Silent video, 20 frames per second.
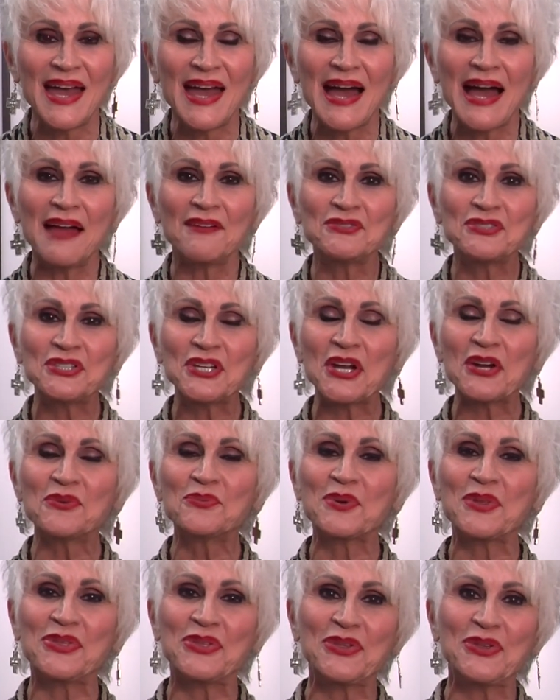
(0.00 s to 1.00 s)
I've shared
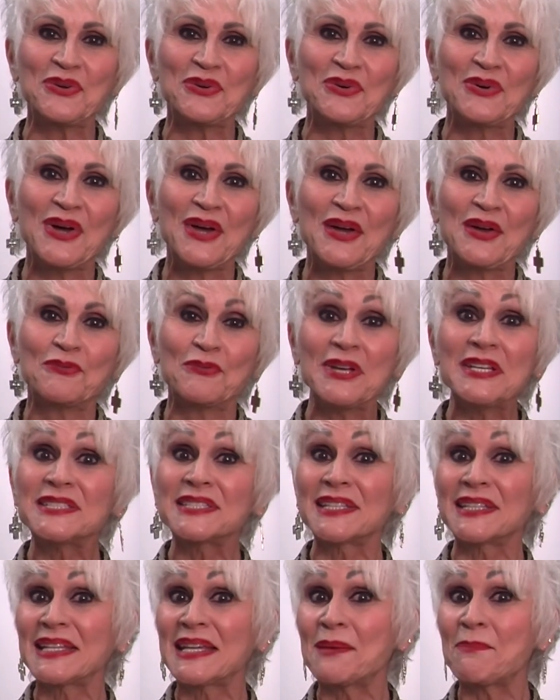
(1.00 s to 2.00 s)
with you
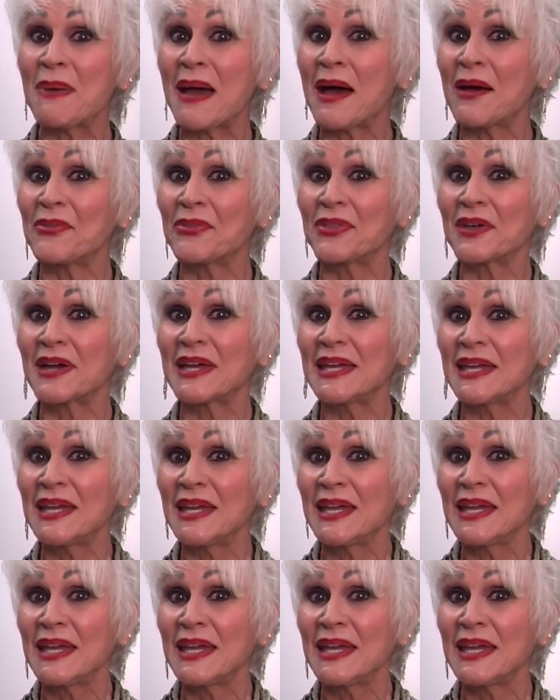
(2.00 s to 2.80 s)
recently about the